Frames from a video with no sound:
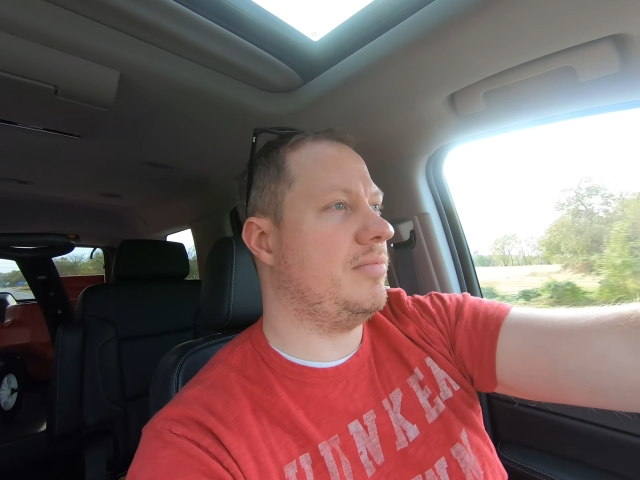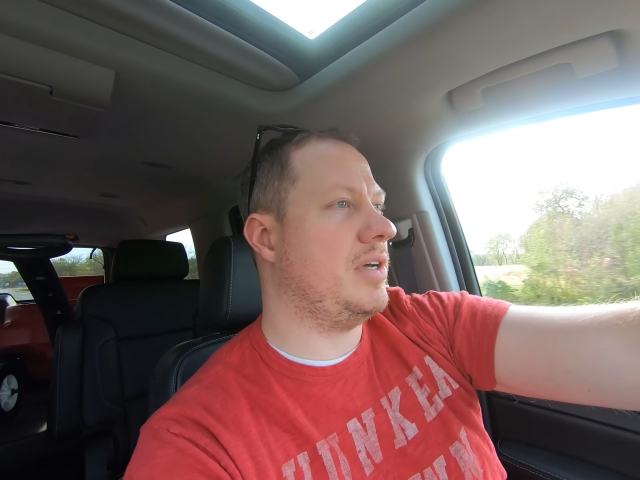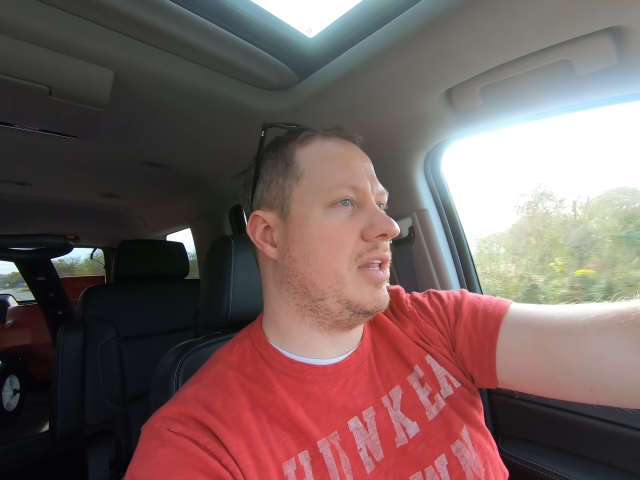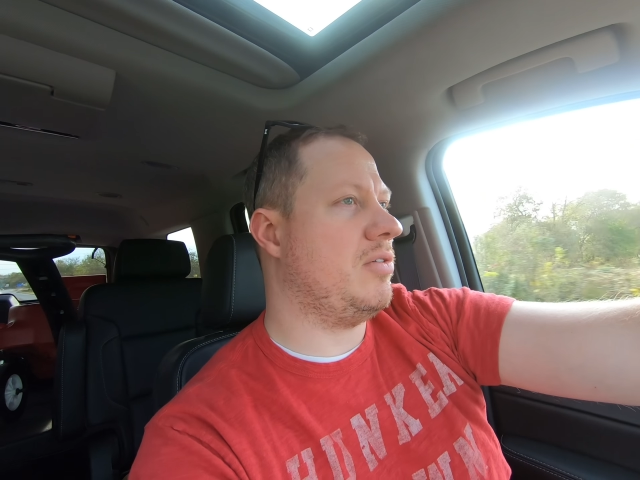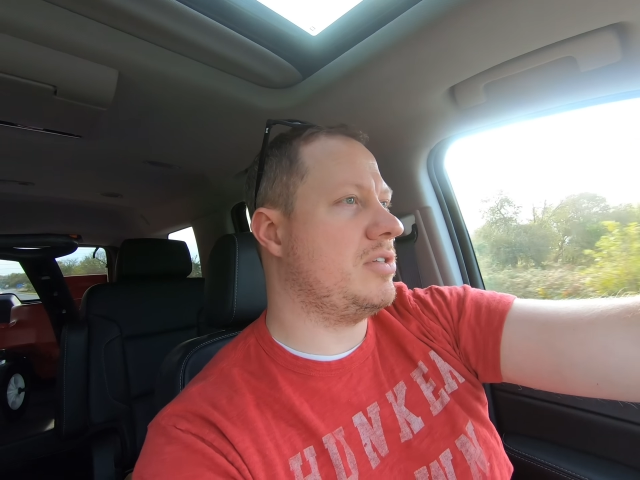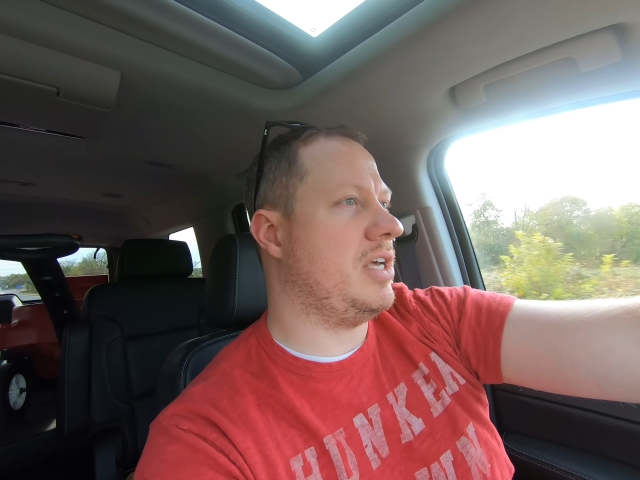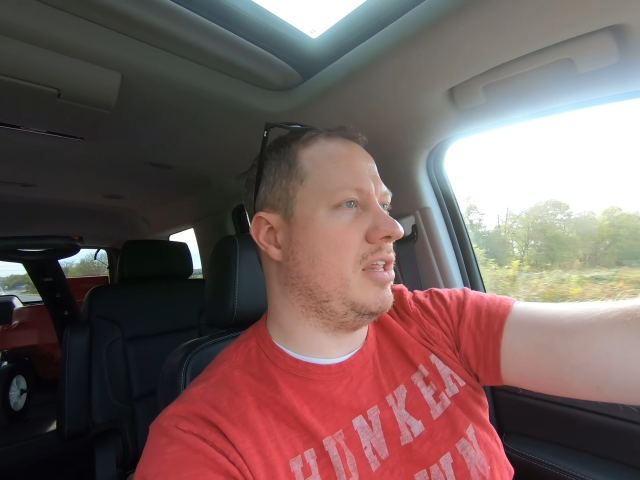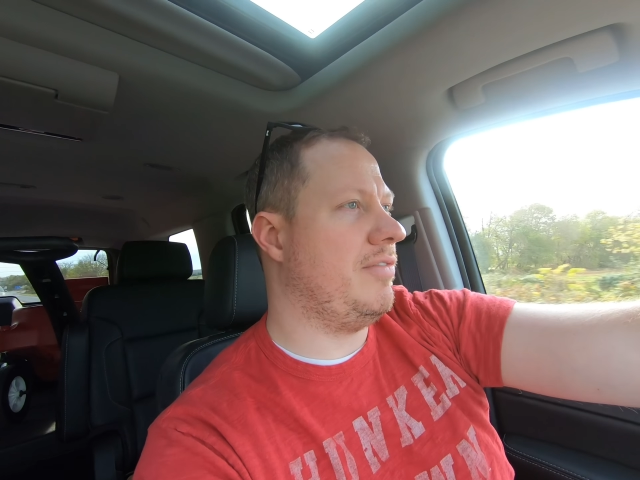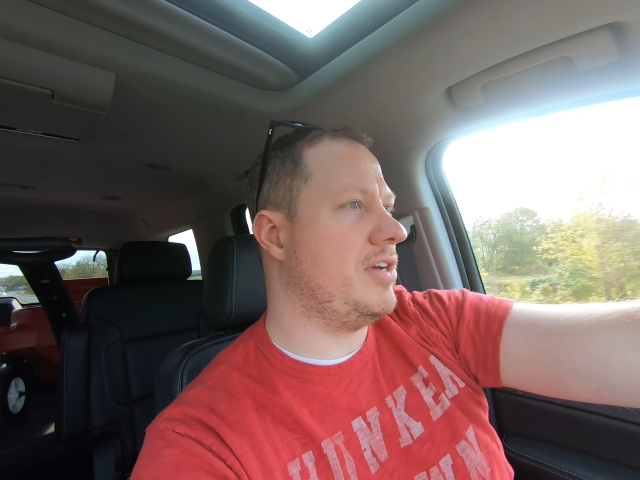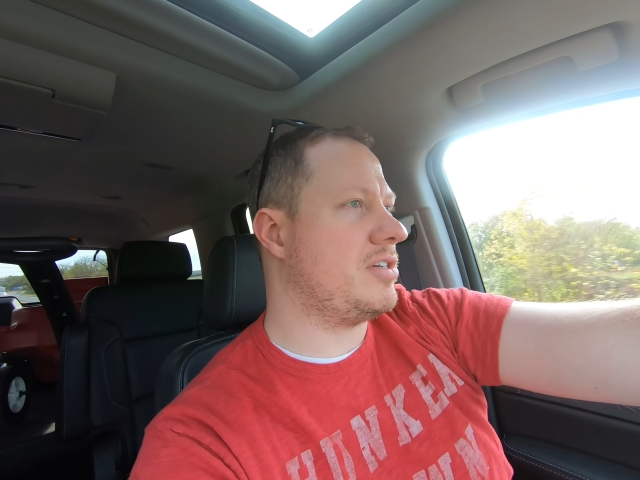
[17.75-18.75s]
I think was the
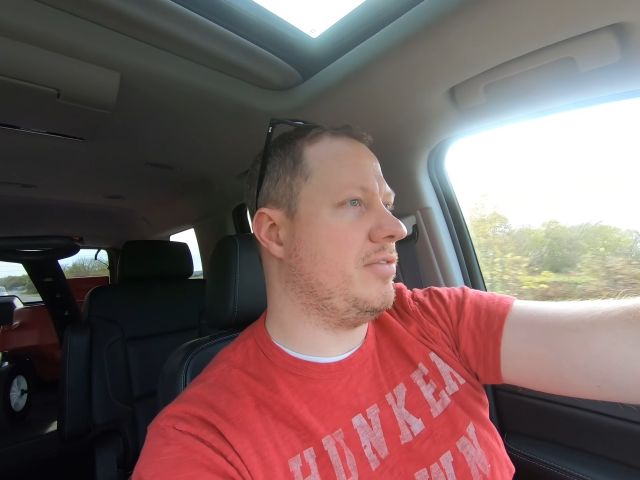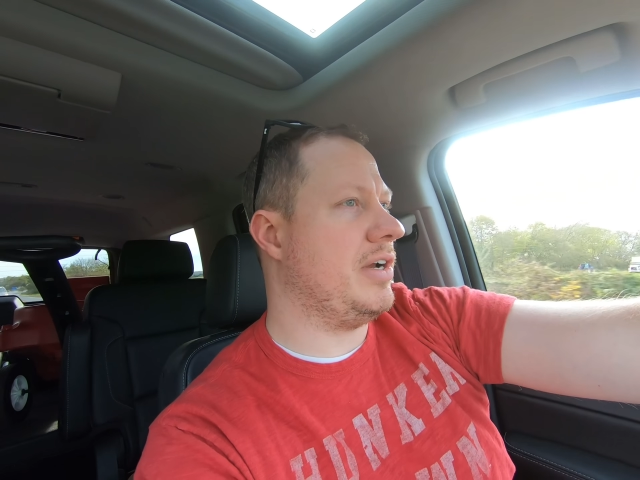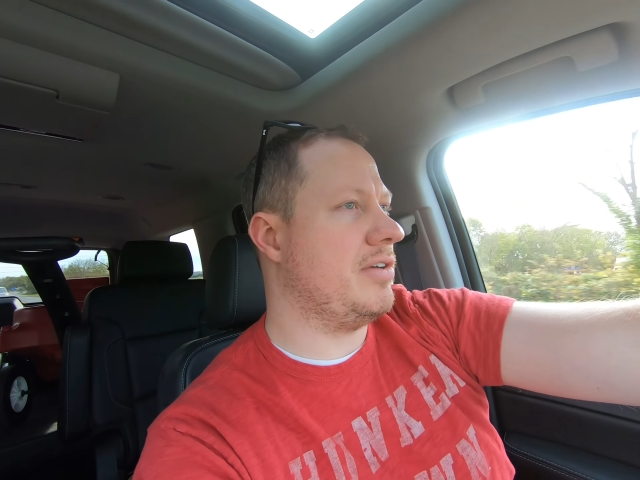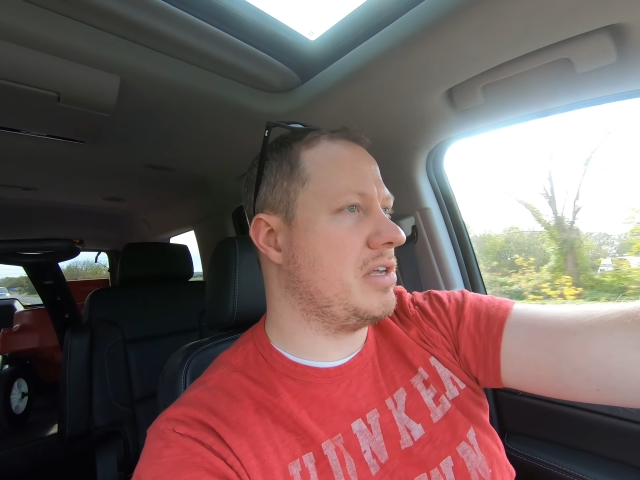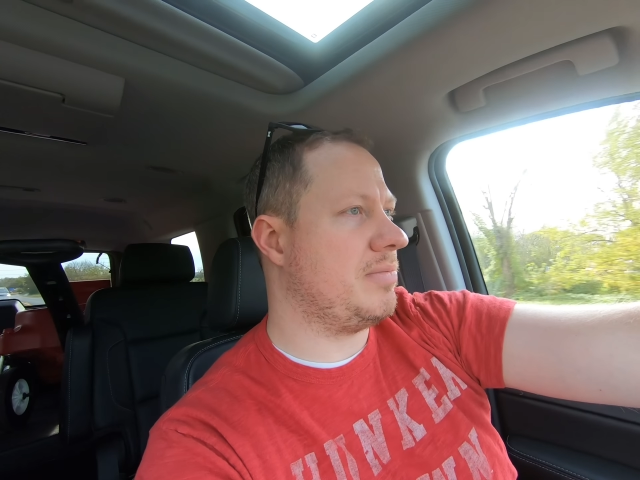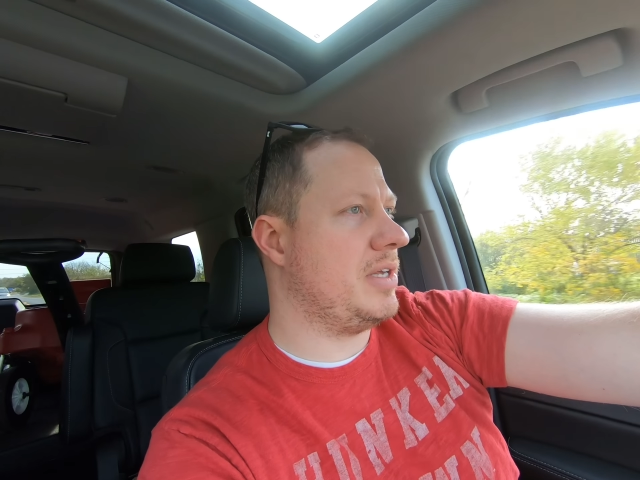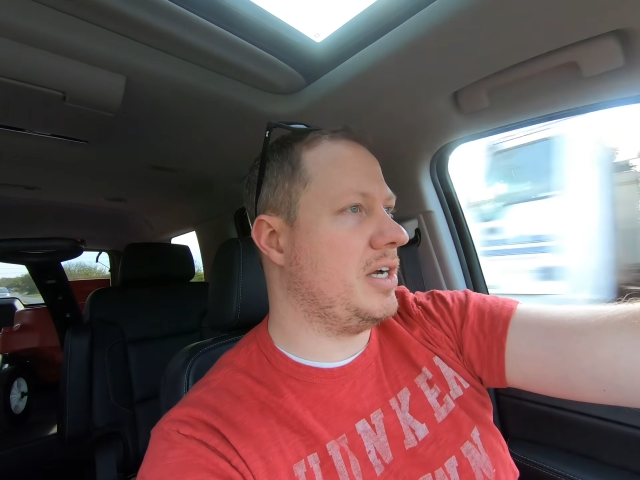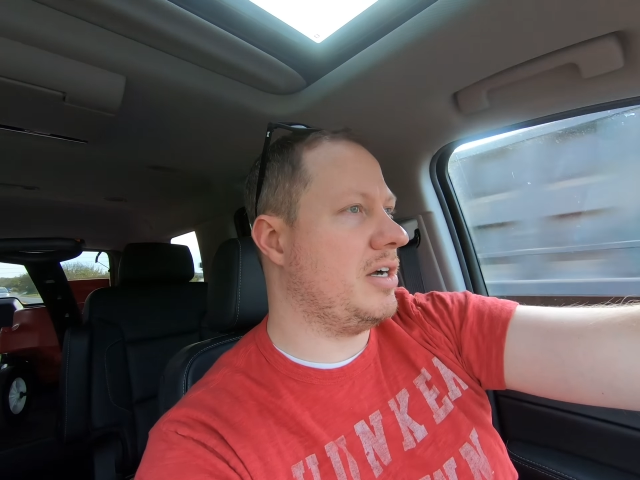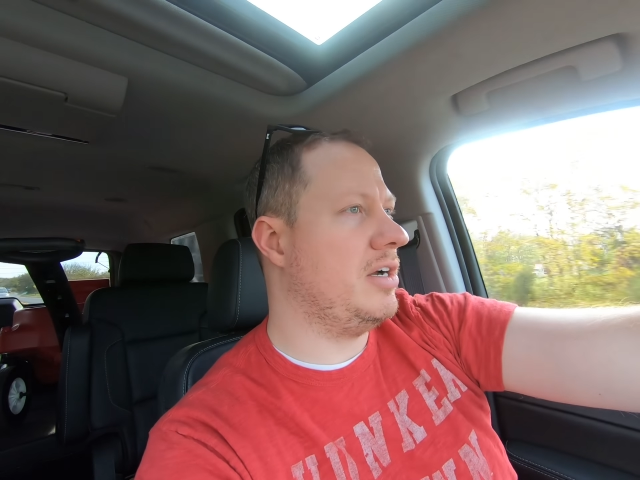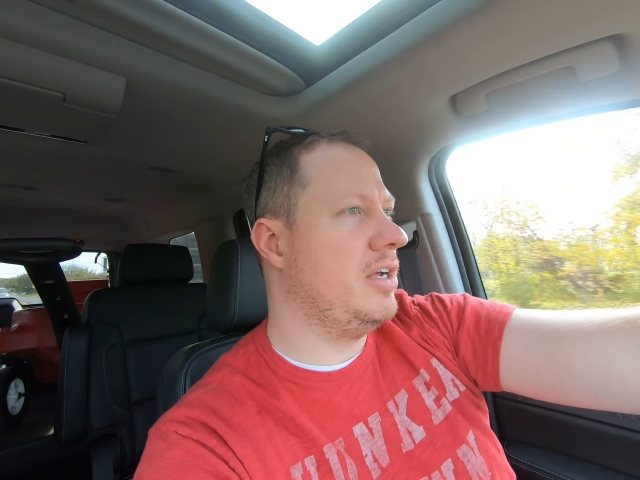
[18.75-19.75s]
elevation when I was up
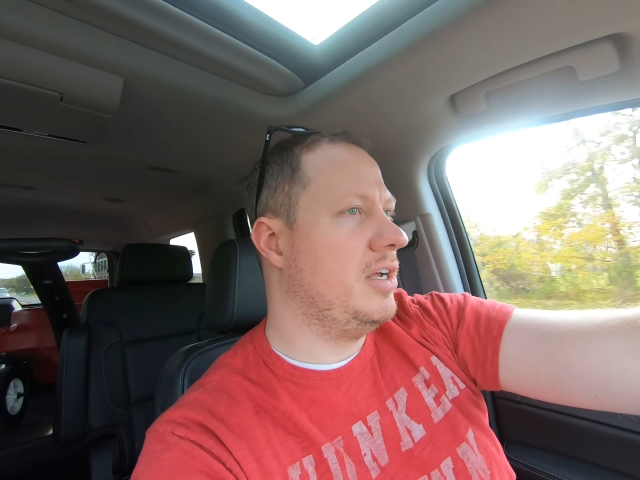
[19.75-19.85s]
there